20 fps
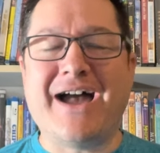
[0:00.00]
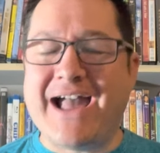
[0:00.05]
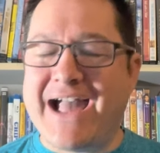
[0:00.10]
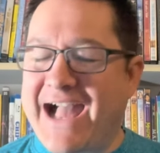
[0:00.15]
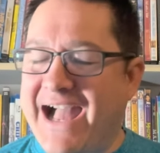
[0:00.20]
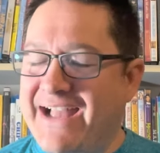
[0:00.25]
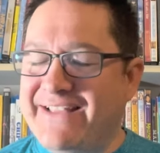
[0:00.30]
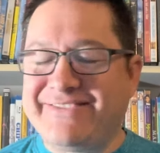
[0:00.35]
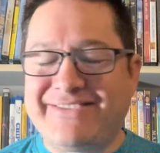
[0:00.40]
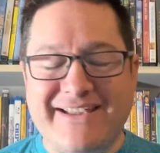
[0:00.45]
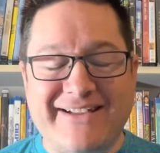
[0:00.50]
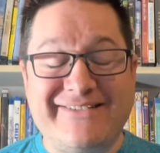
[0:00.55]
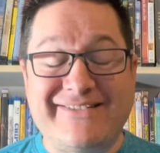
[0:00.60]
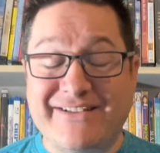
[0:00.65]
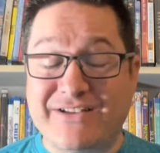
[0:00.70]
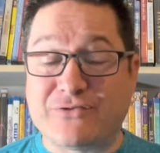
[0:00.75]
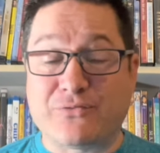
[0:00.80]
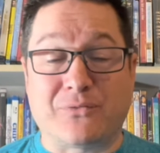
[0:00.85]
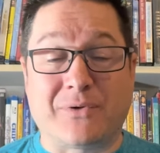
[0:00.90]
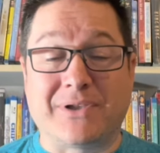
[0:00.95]
I think
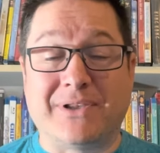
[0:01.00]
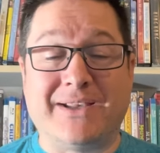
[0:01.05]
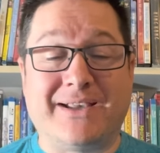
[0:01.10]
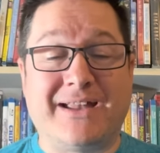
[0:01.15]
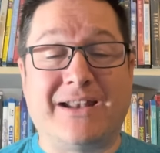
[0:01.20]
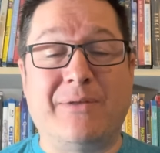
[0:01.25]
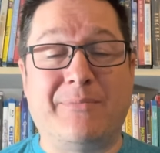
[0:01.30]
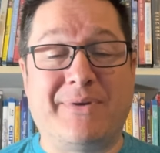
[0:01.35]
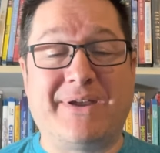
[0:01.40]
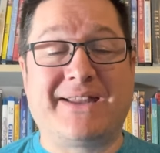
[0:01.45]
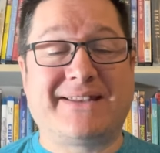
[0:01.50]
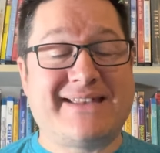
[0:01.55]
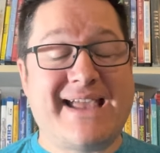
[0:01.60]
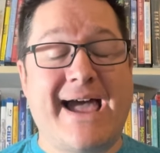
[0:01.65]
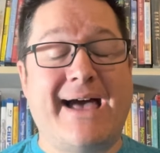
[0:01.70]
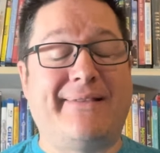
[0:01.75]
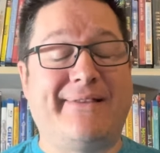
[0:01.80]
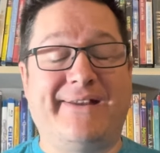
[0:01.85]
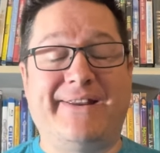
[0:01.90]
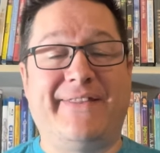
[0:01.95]
she's really going to be a
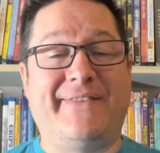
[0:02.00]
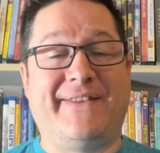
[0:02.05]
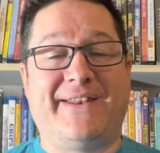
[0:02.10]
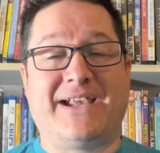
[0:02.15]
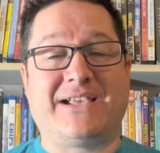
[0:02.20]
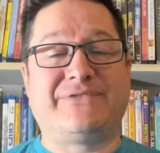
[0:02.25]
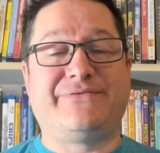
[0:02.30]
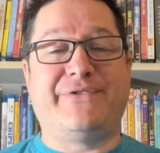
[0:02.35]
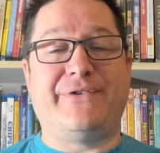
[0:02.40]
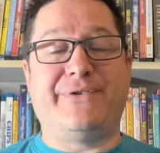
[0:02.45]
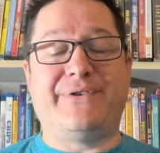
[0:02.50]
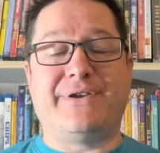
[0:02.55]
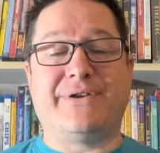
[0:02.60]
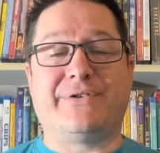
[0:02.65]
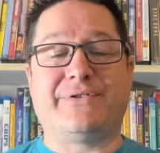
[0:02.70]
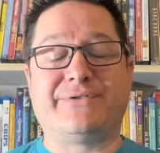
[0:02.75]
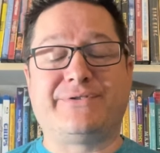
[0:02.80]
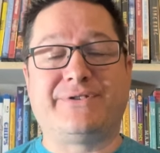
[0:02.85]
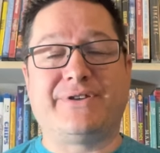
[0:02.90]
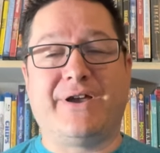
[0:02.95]
talent in the next few
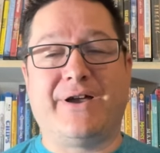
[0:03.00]
years.